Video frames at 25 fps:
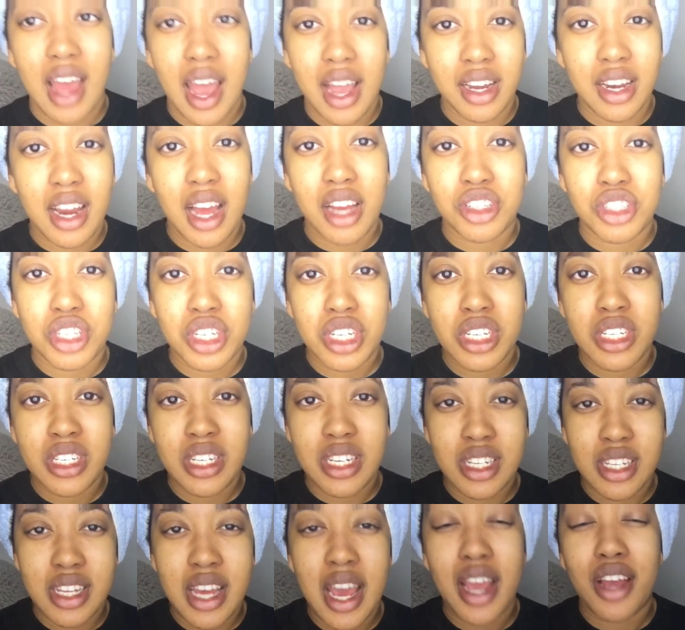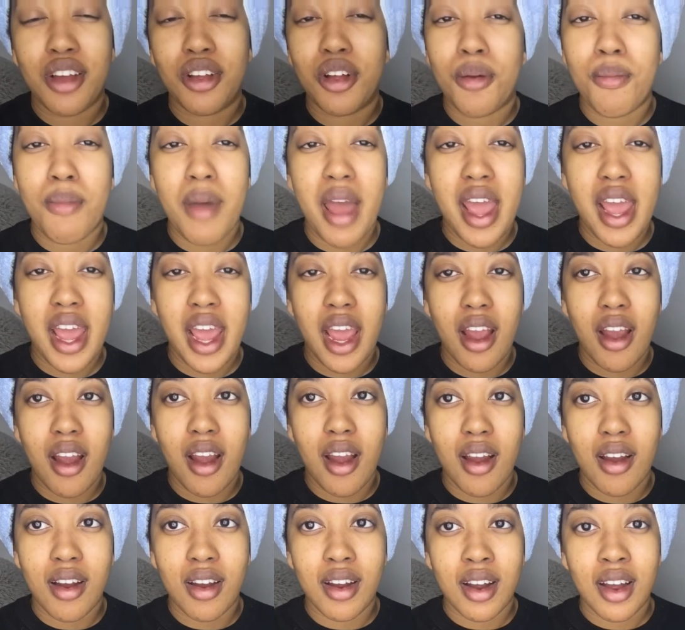I could actually detangle my
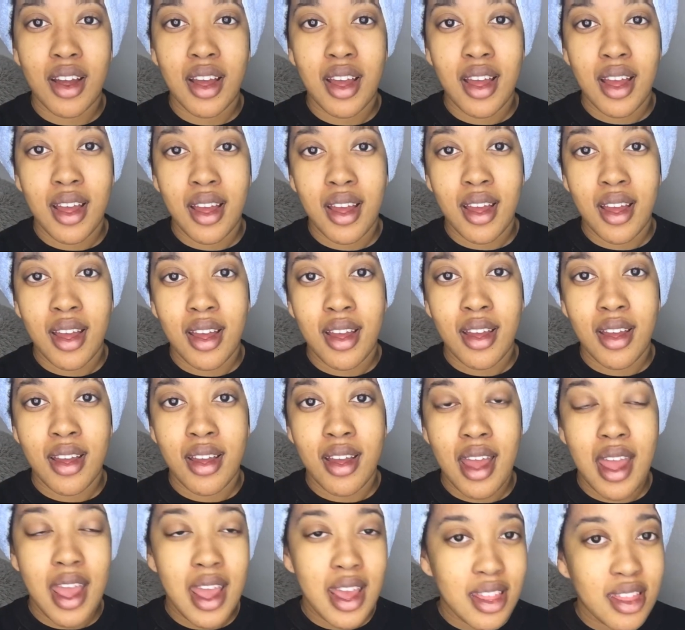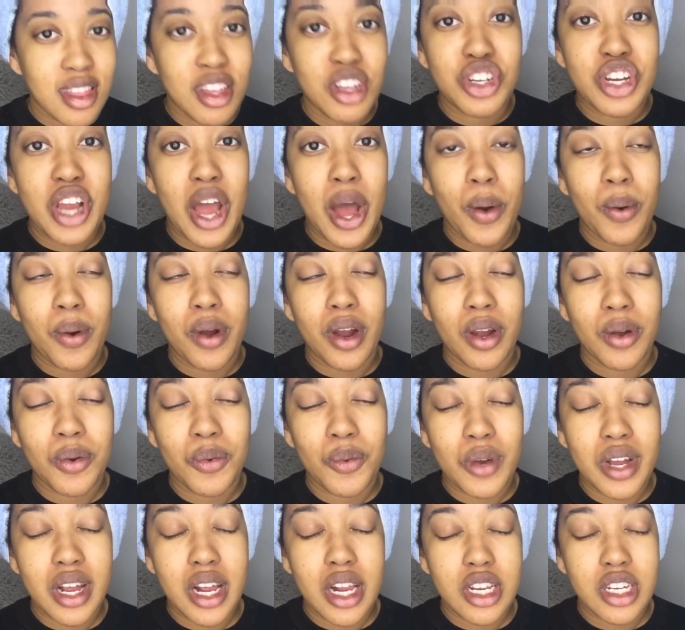hair in the shower,
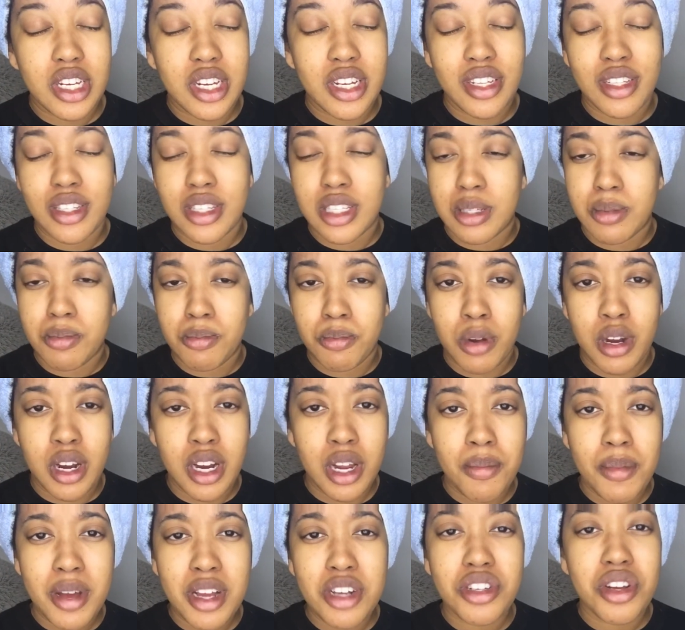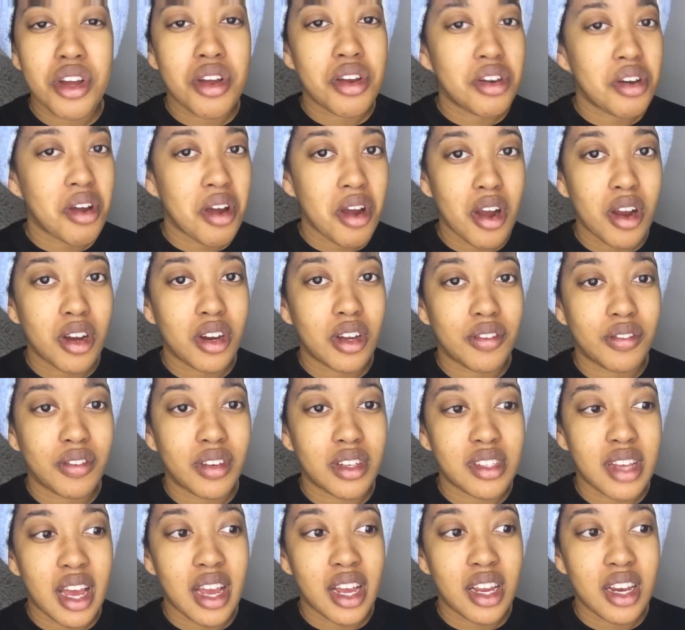which is pretty much unheard of
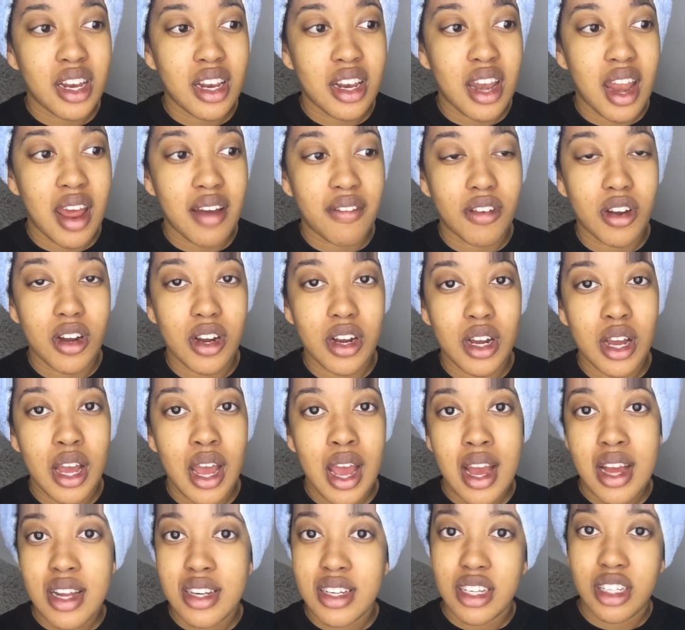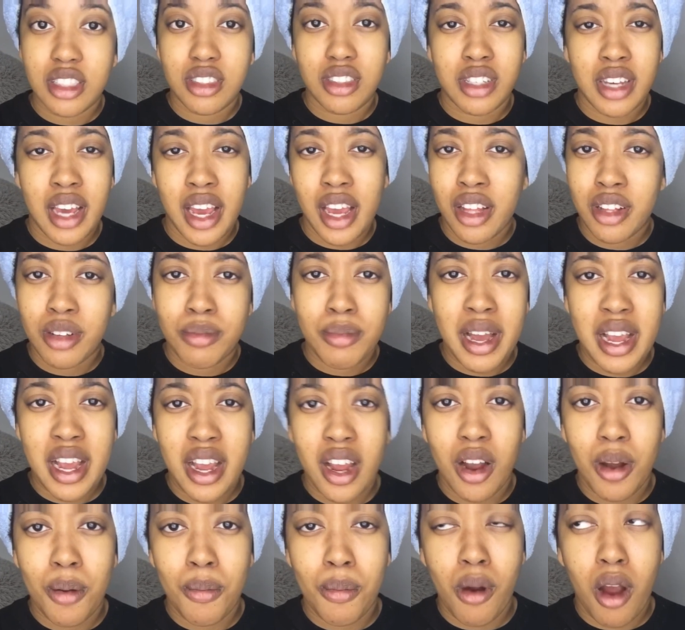because I can never detangle my
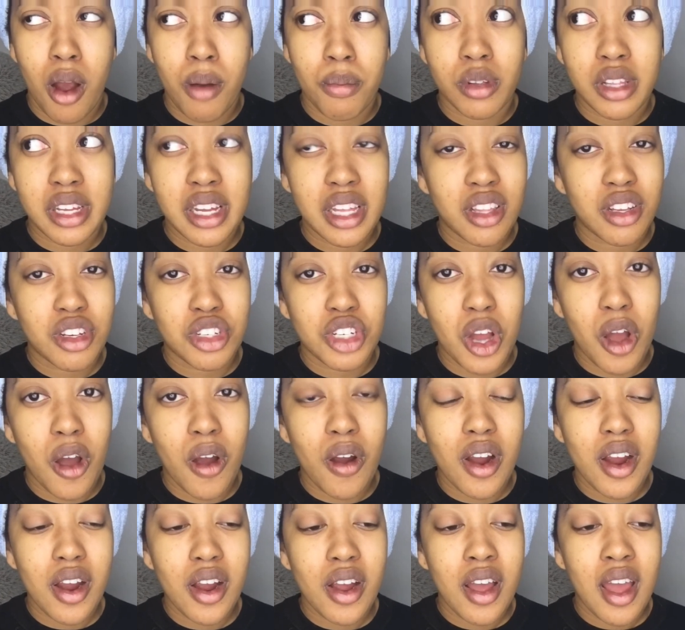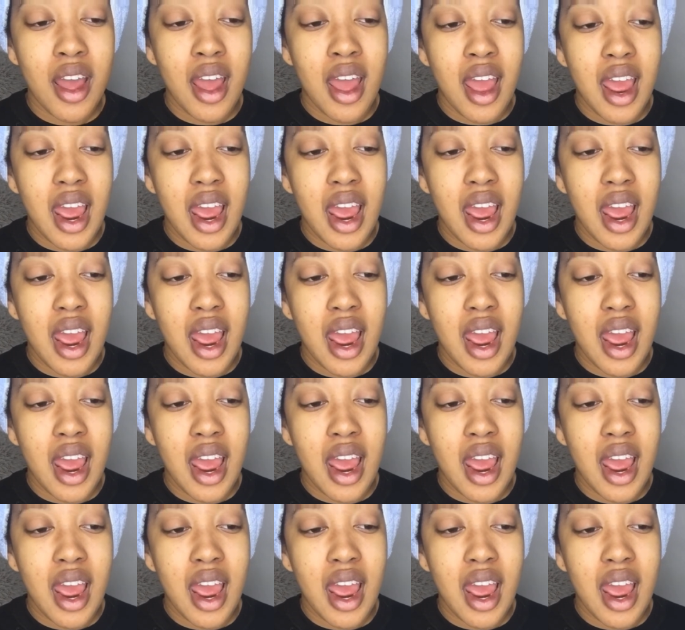hair properly in the shower.